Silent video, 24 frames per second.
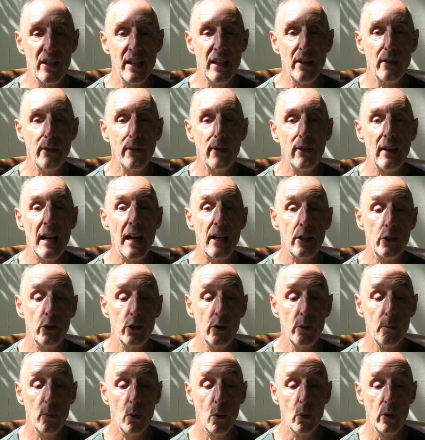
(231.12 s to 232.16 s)

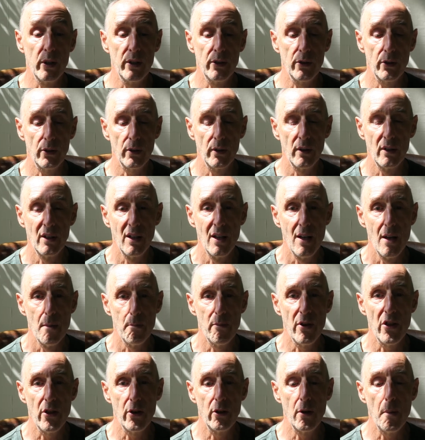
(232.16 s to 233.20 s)
inflection point,
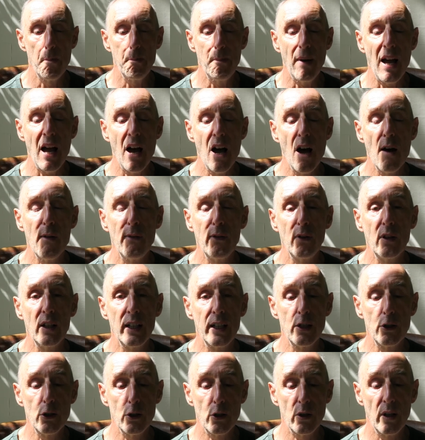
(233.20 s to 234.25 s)
but there are powerful
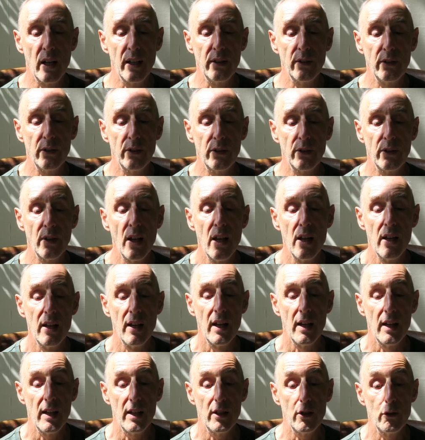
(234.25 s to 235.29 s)
interests
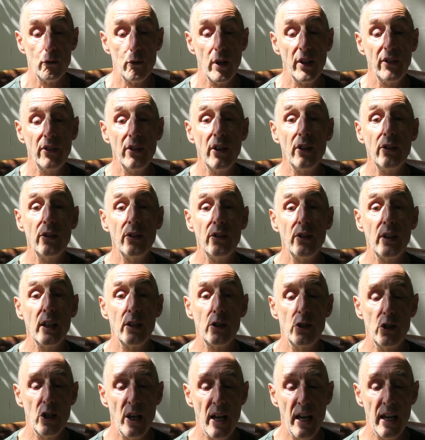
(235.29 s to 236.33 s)
resisting
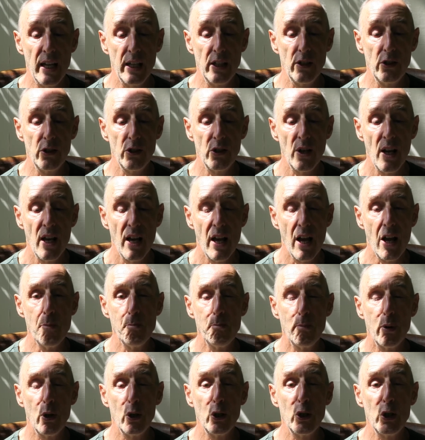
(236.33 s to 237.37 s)
change
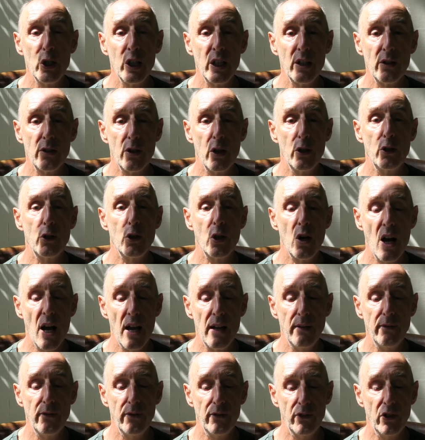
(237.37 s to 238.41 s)
and pushing the
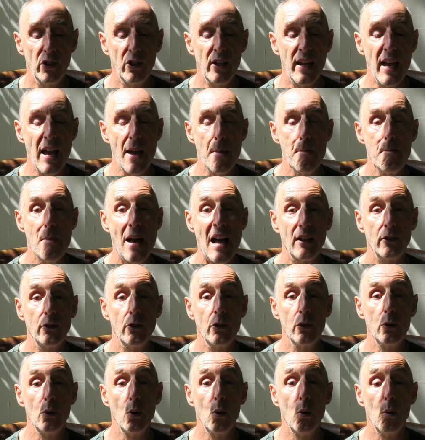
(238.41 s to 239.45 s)
drive to get back
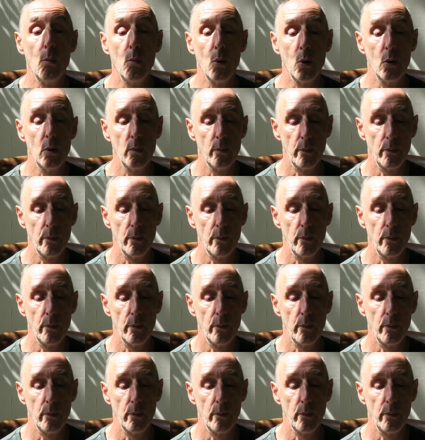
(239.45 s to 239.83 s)
to normal.